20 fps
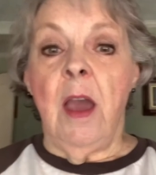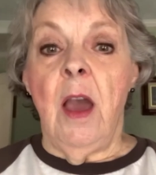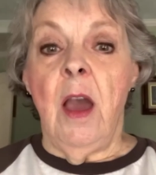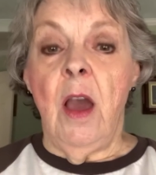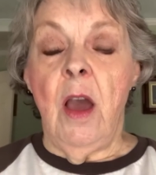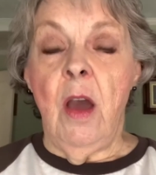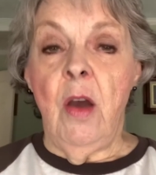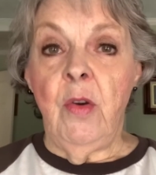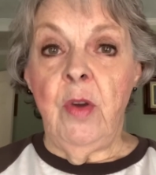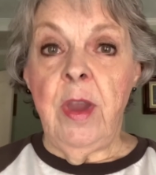
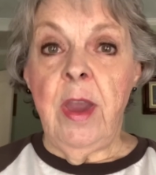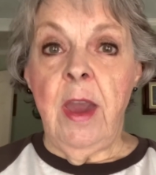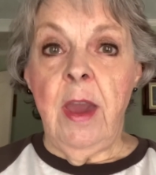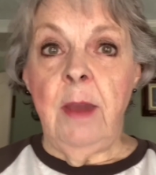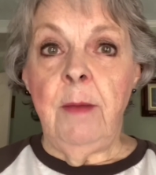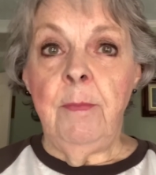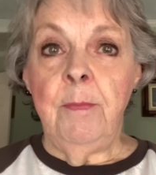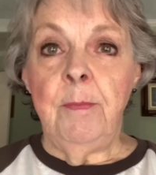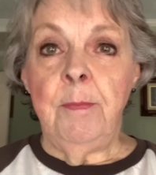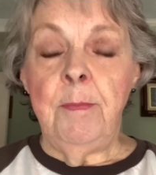
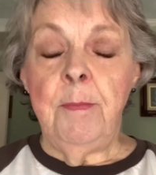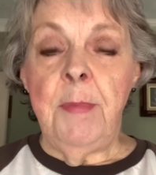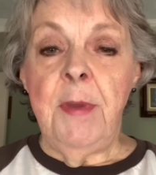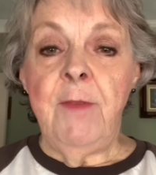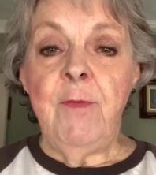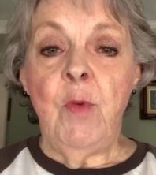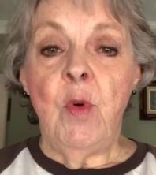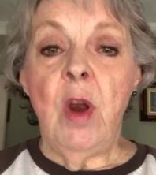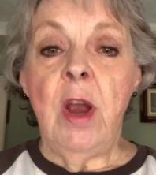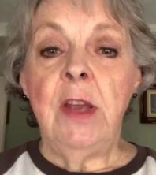Okay,
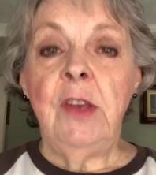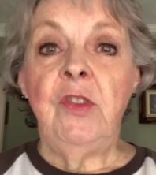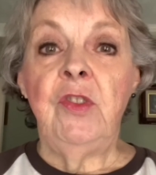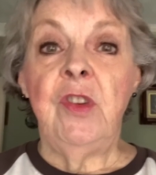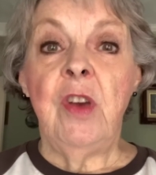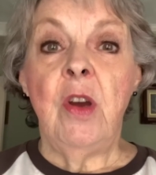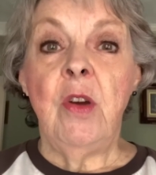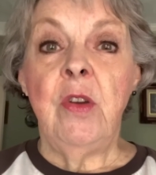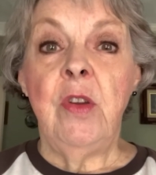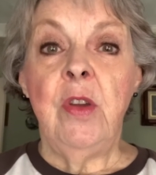before I
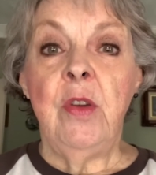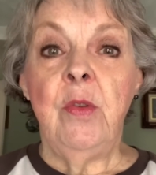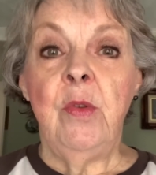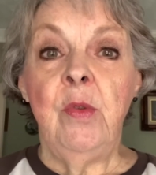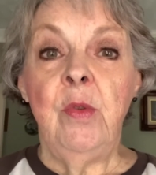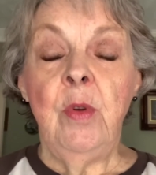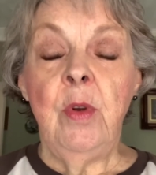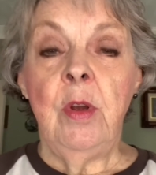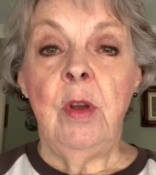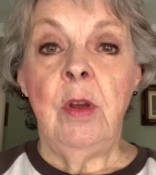show
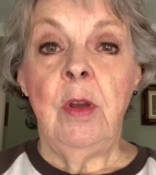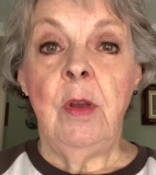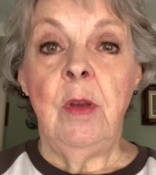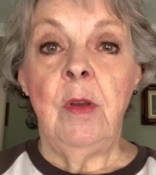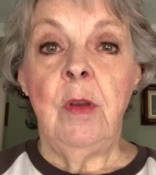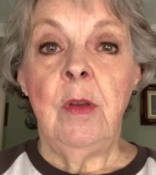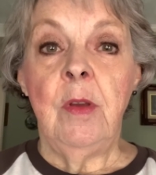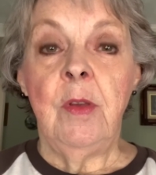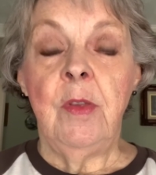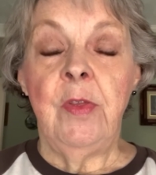you
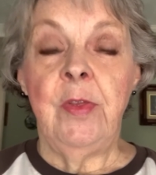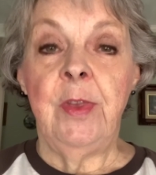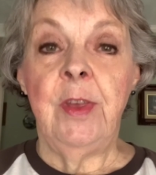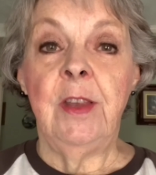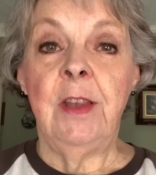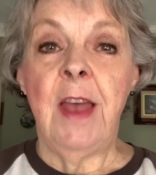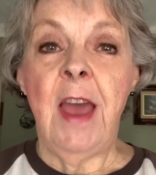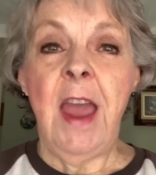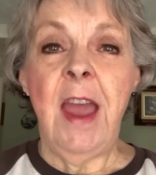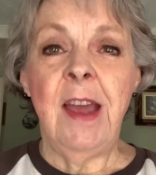the
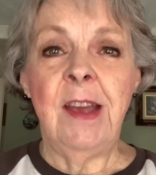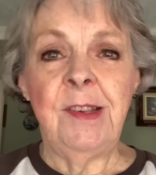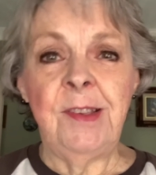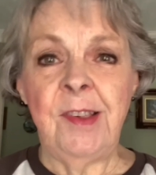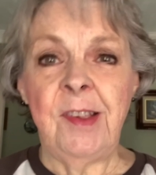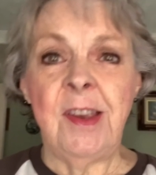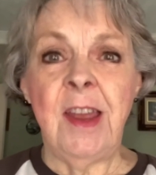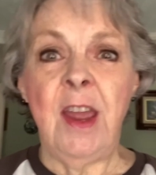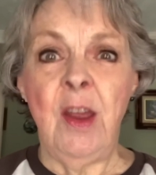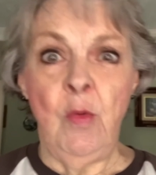
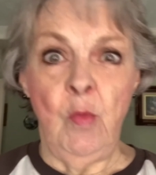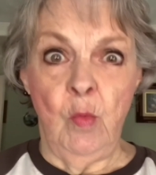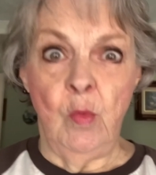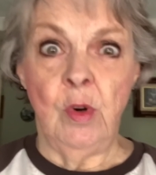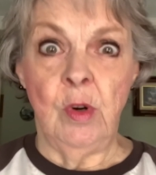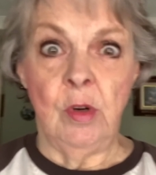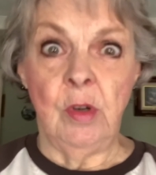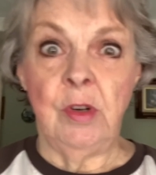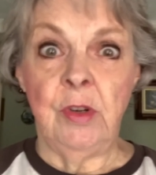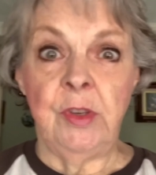last and
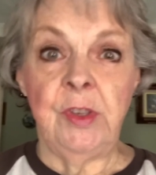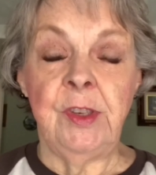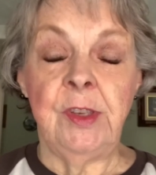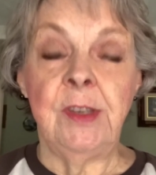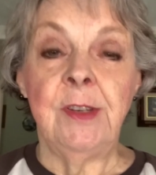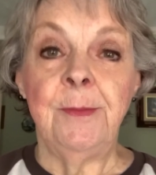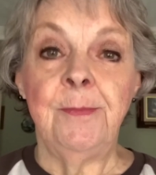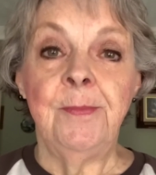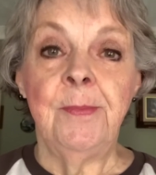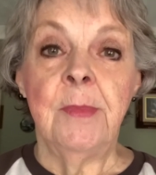worst,
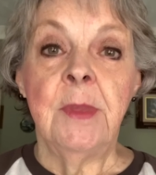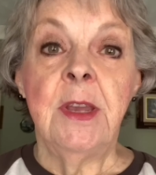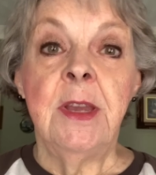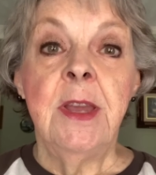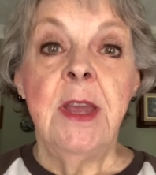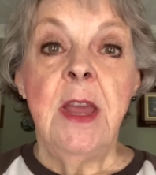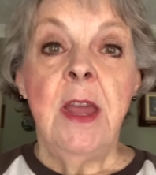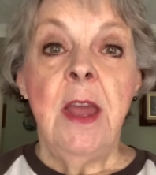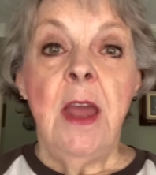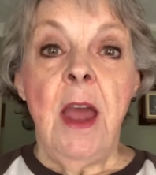
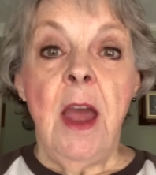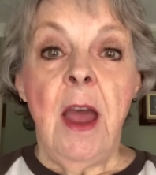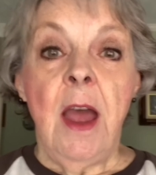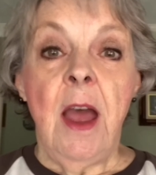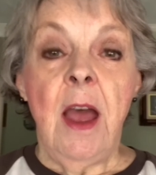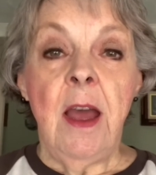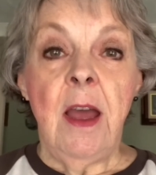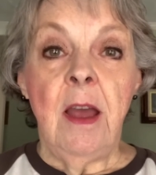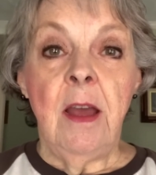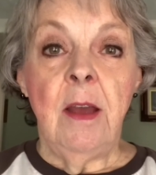
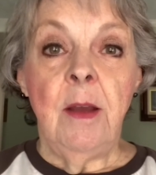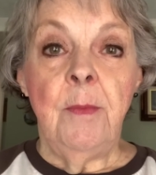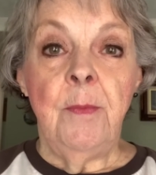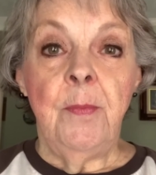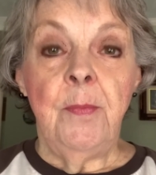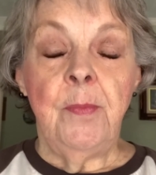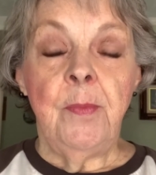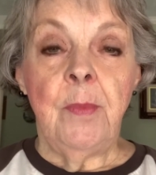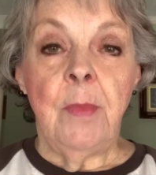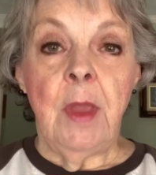
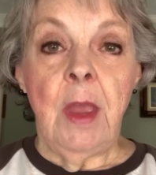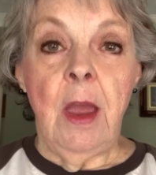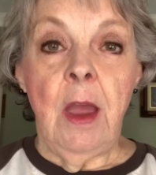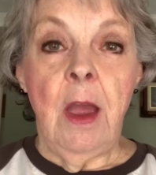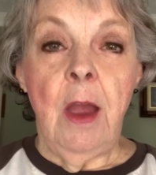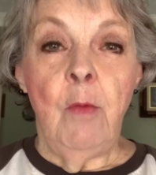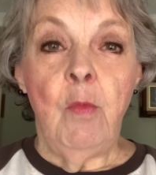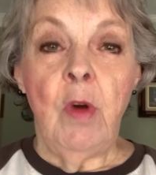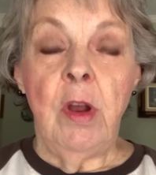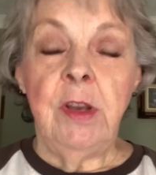
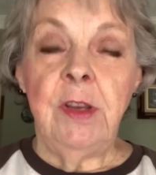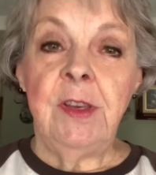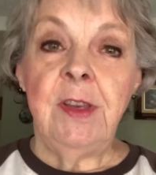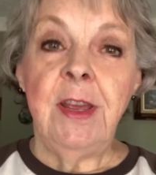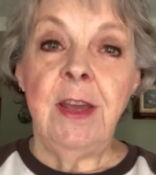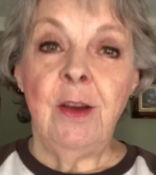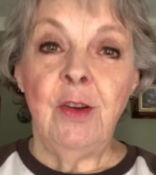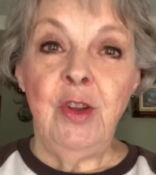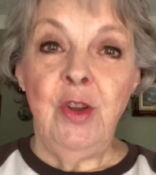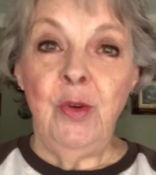I want to
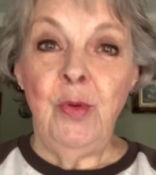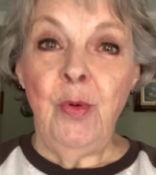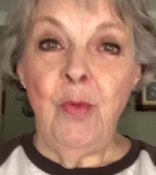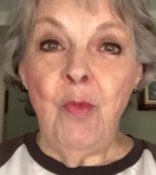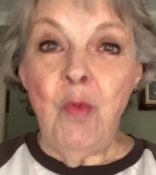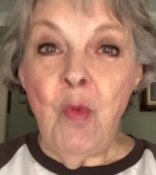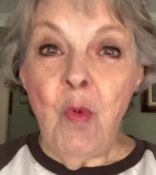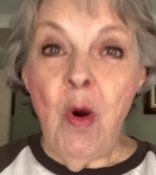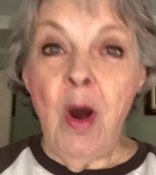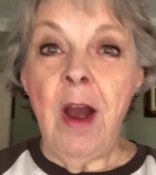tell you
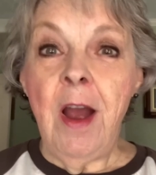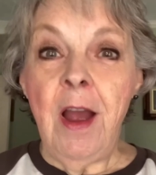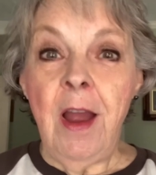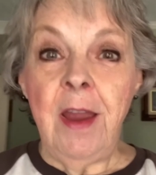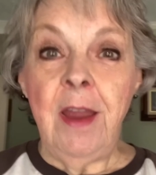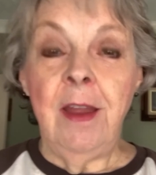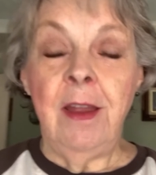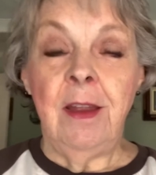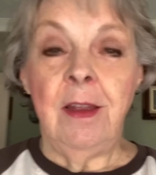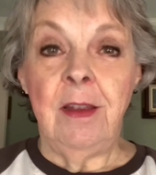
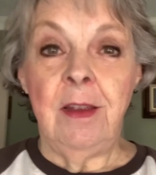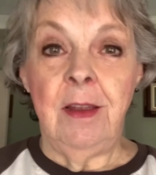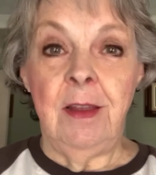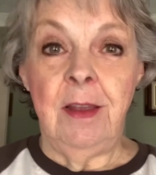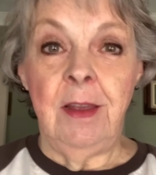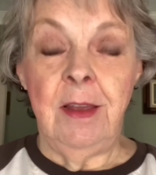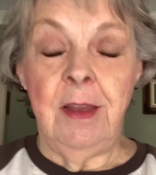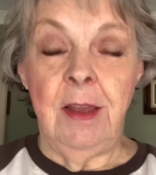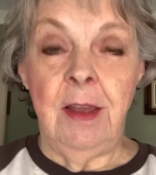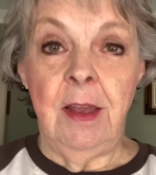why
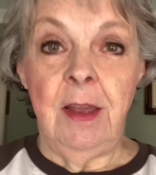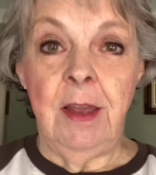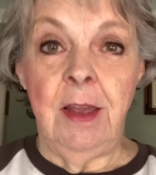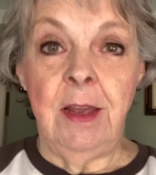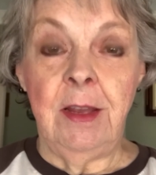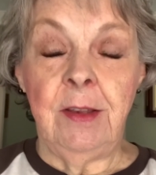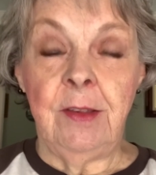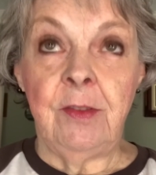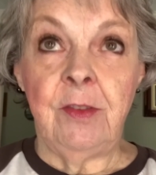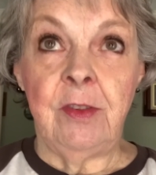
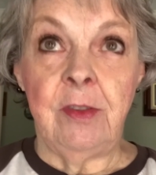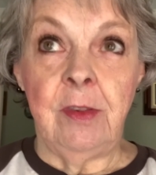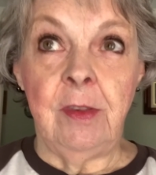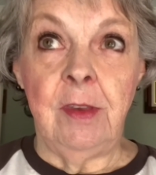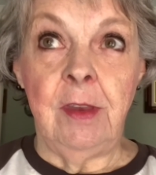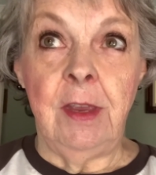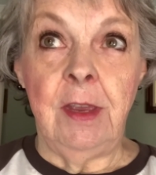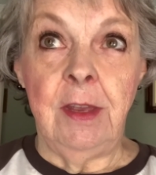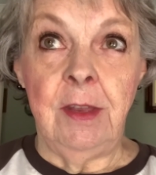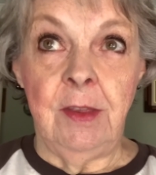it's
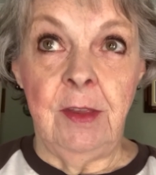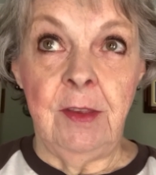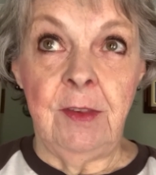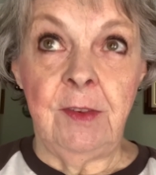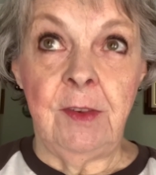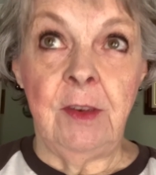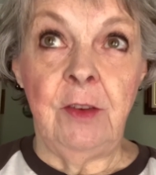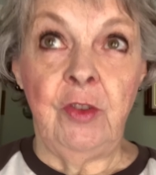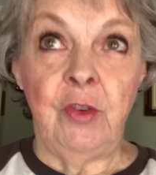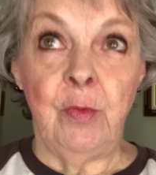in the
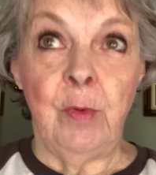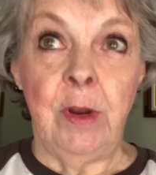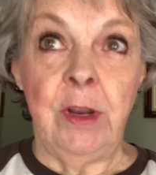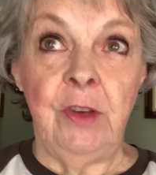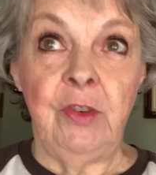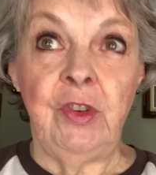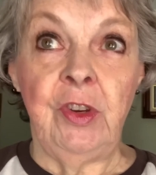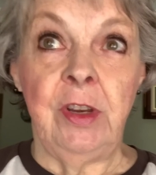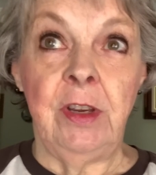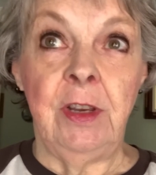
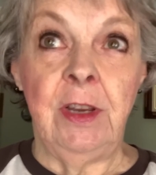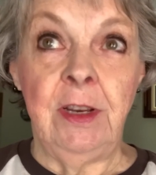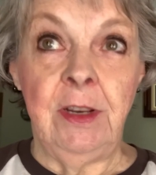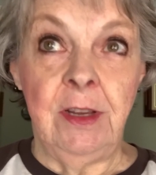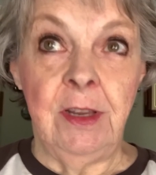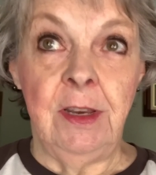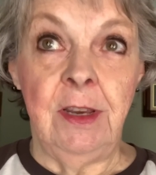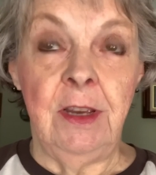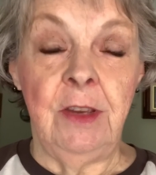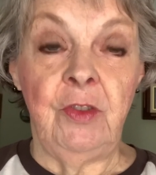situation and
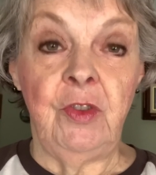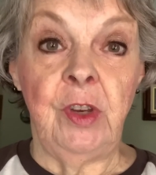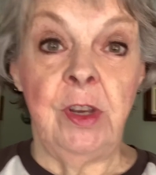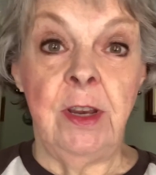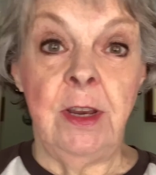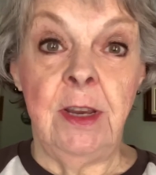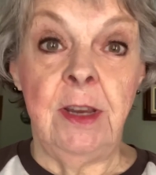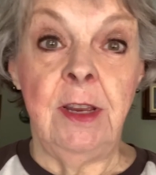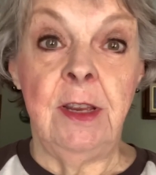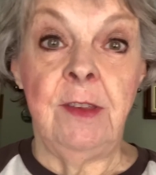condition
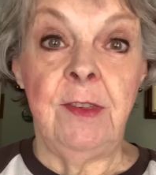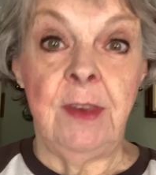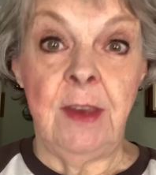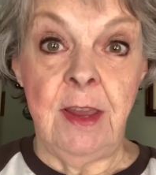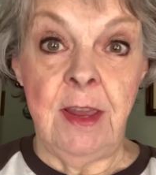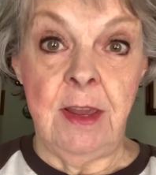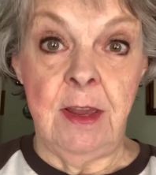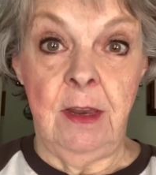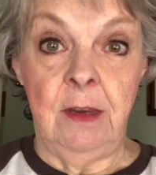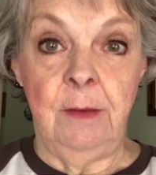it is
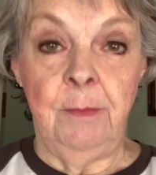in.